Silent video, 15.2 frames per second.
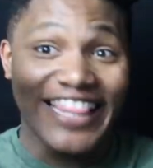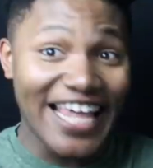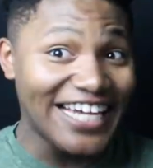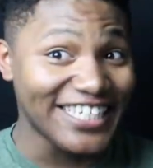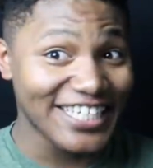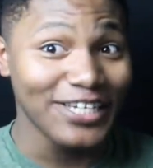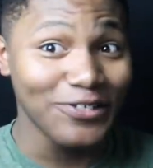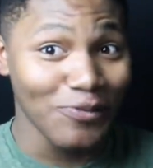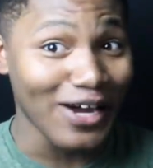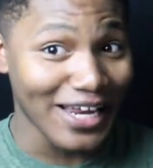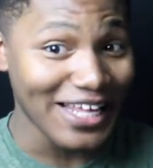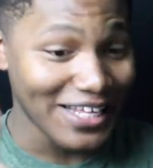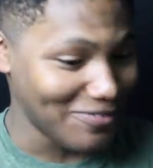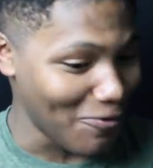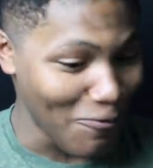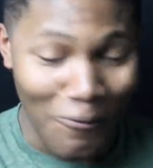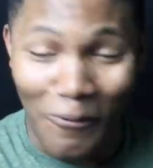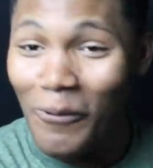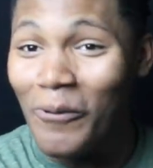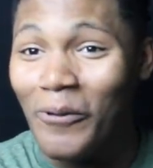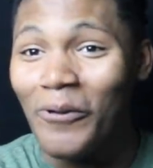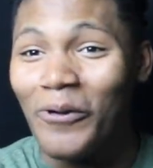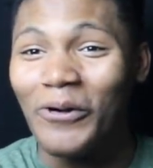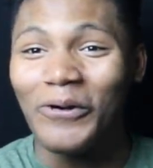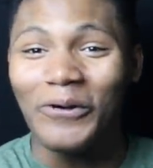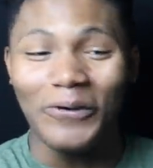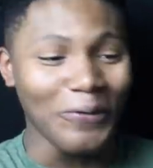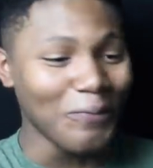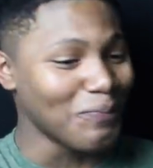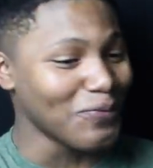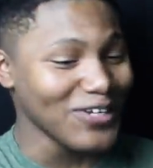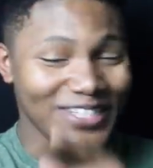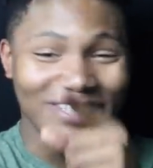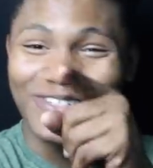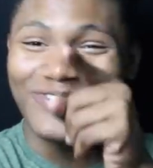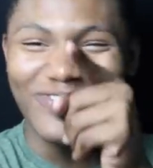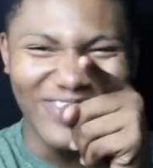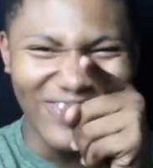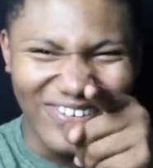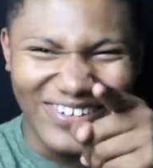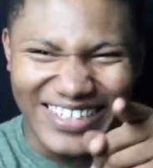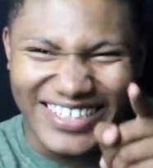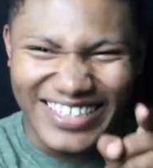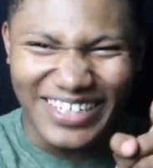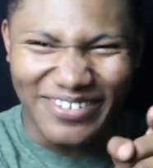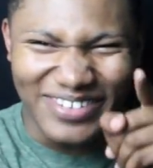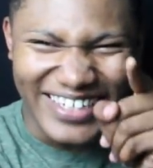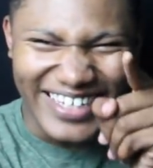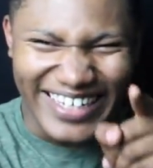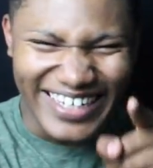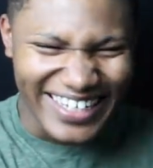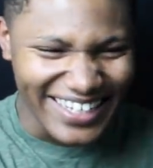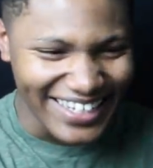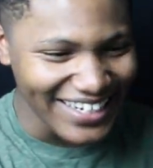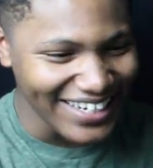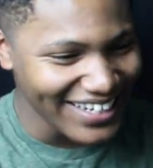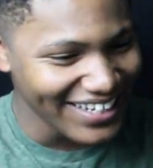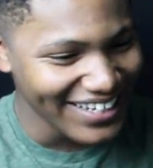This is what he... Ooh, who pushed you on this up there?